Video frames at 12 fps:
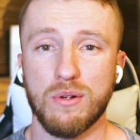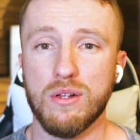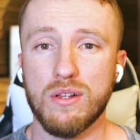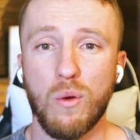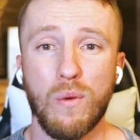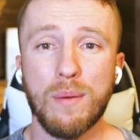
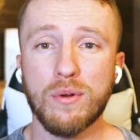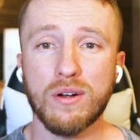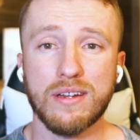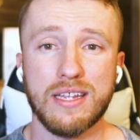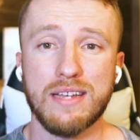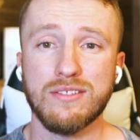Well, a
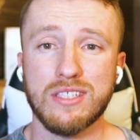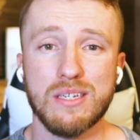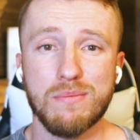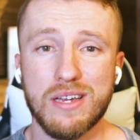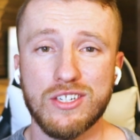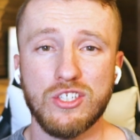webinar gives
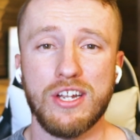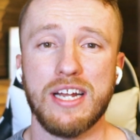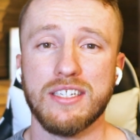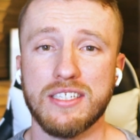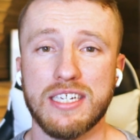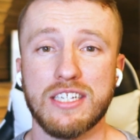them a
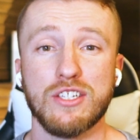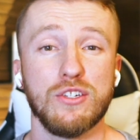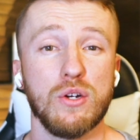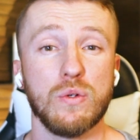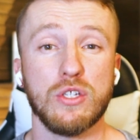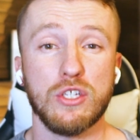chance to get to
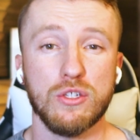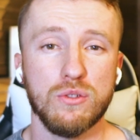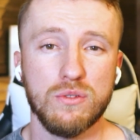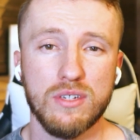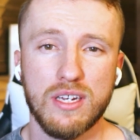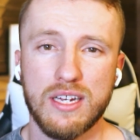know
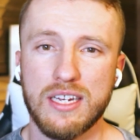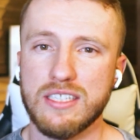you,